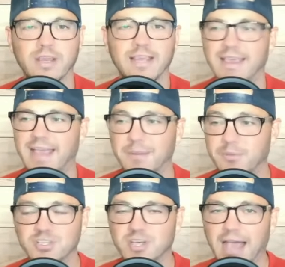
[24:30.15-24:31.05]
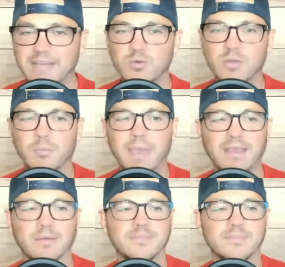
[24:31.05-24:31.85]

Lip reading: And they got a bunch of guys who can make them.